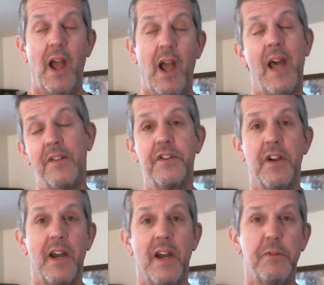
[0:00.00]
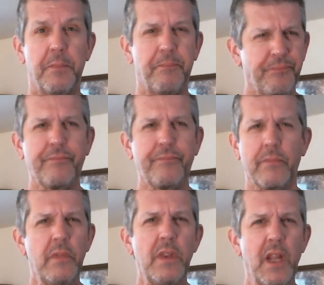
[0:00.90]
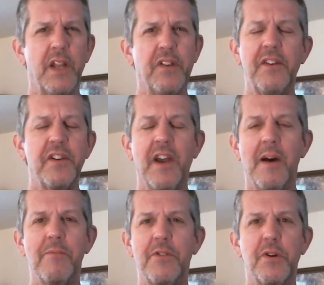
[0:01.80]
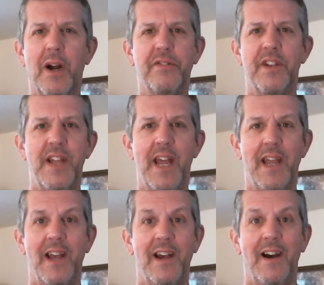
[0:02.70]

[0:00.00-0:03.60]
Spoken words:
And other times it's had to come throughout the day.